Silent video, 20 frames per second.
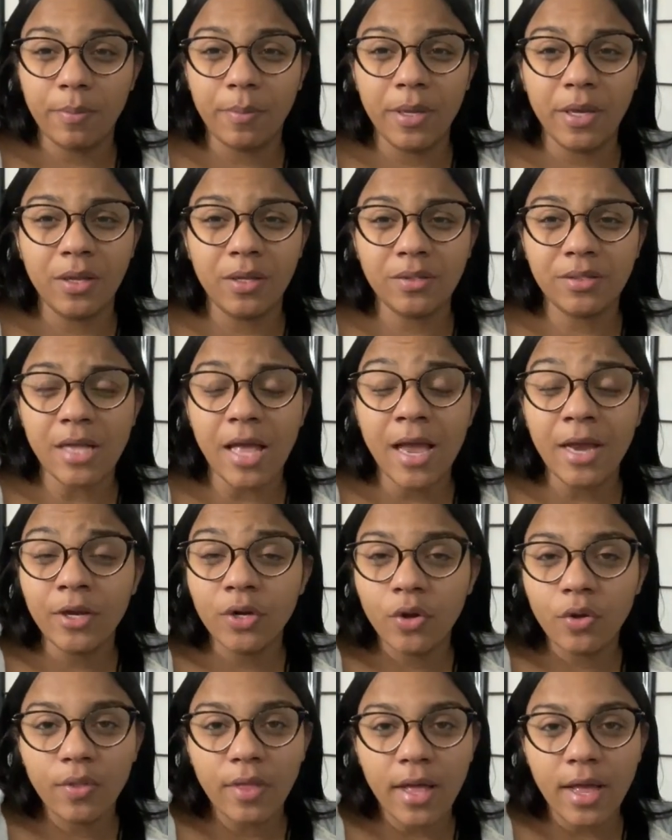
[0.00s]
because I
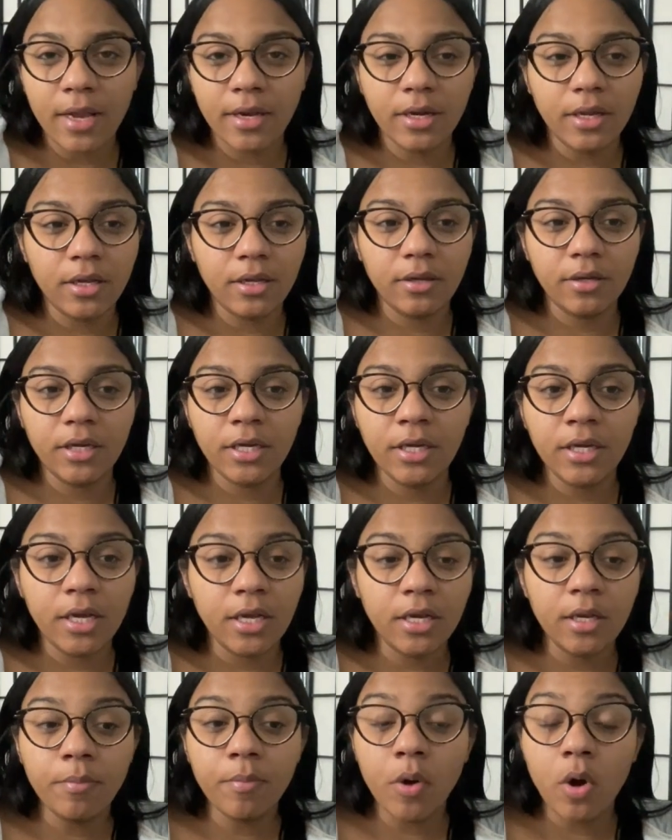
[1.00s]
know that in
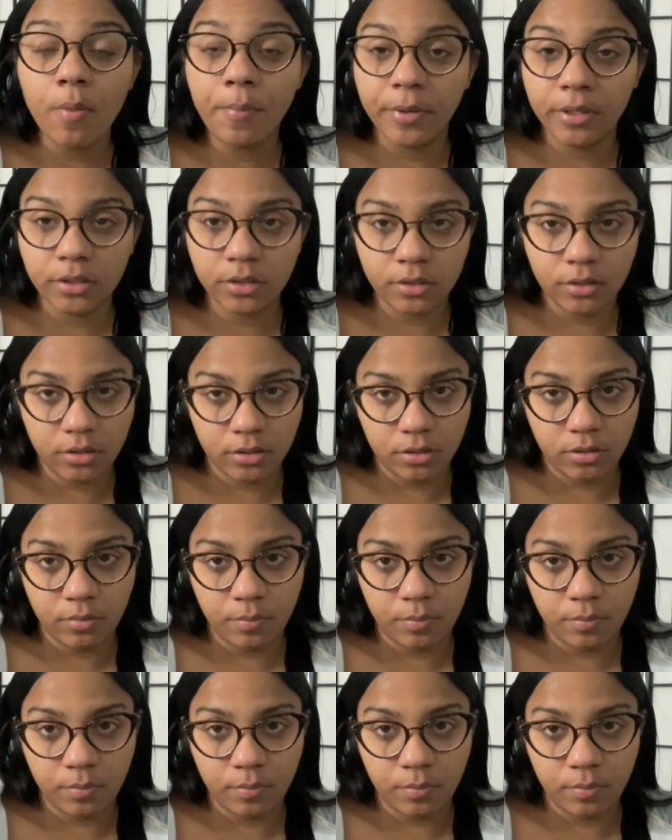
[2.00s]
any moment,